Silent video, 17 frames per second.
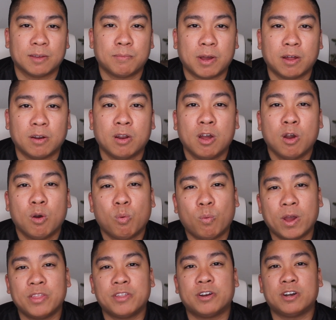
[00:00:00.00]
about
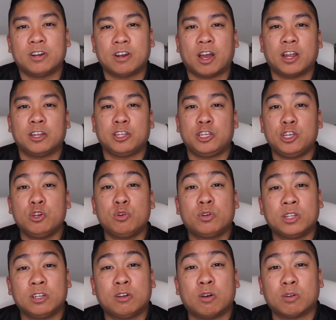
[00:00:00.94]
whether or not you
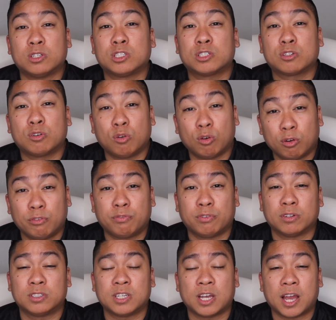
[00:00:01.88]
can go to school
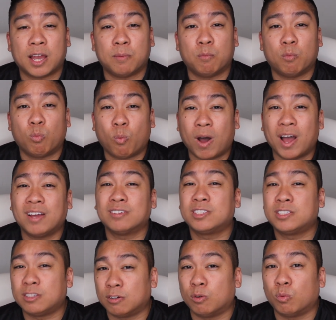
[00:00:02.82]
full-time while
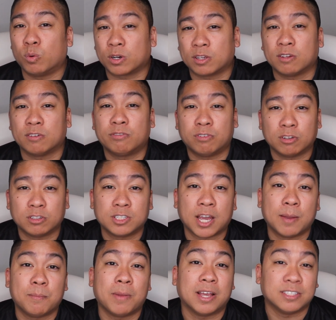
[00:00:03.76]
still working
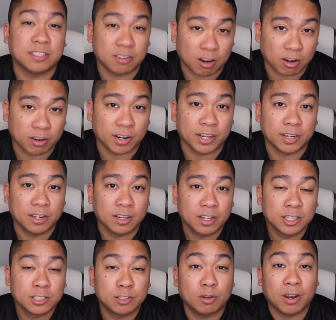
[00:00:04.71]
full-time as an RN.
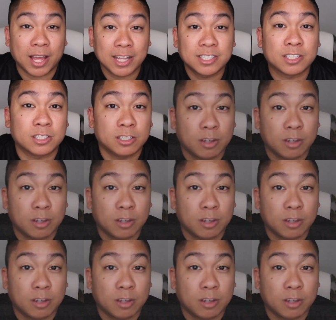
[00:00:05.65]
So let's